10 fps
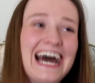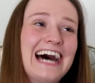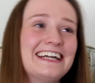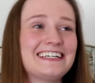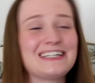
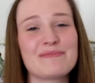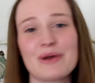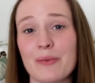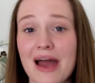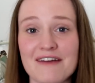and I could
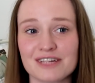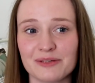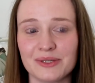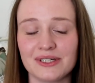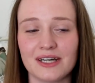put whatever
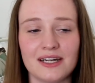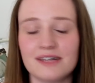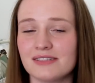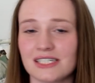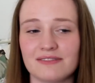I want and
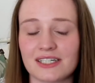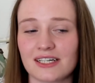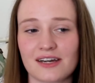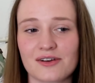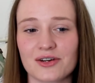no one's ever going
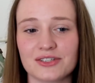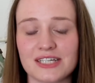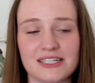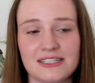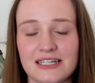to get cross.
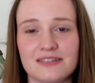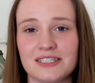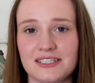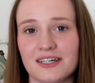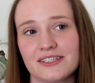It's
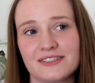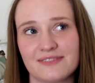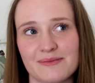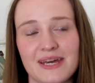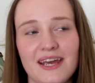literally just
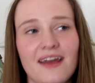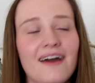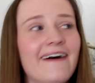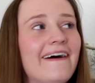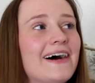for me.
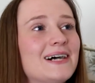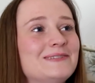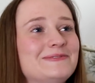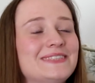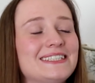
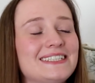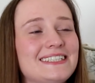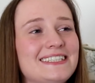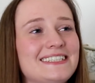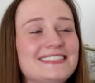Um,
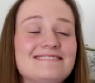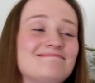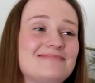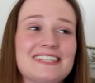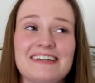
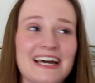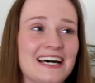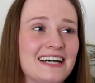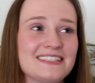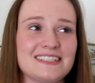so
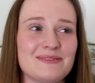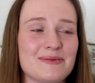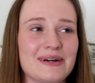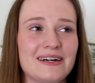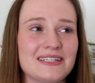yeah, I just need to be
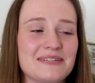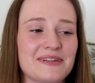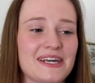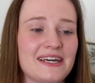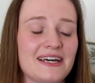a bit harsher
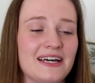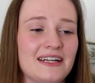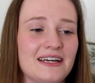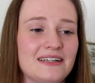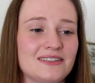with it
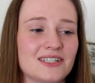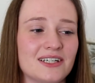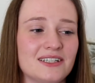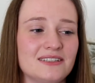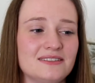and, and
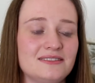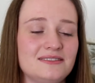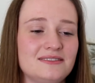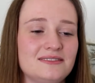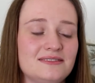try and
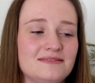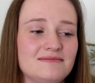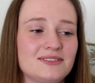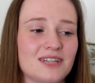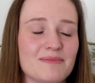
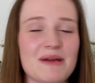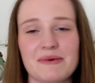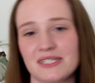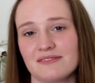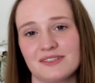try and make
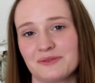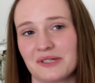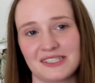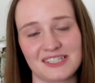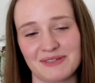myself stop
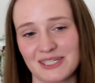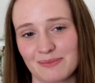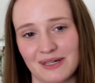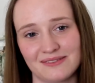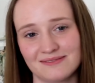worrying so much
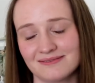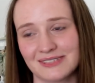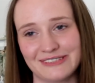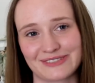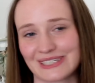about
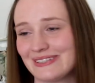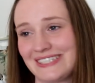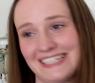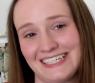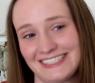what everyone
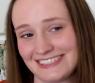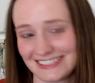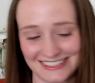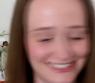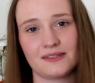else
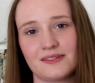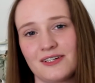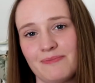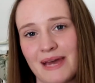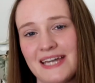thinks.
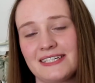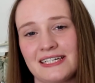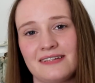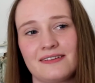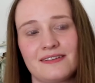So page
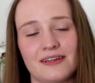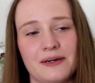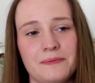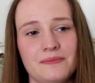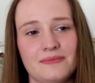length
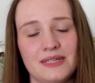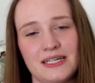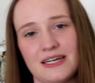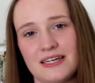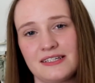um,
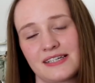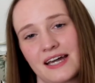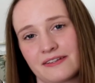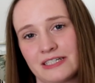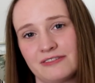is
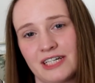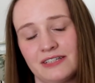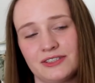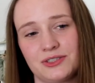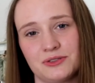gathering
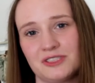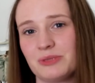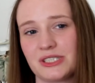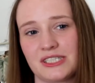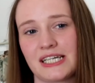around the shorter
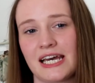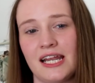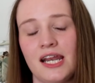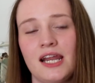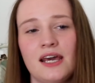books
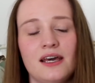again.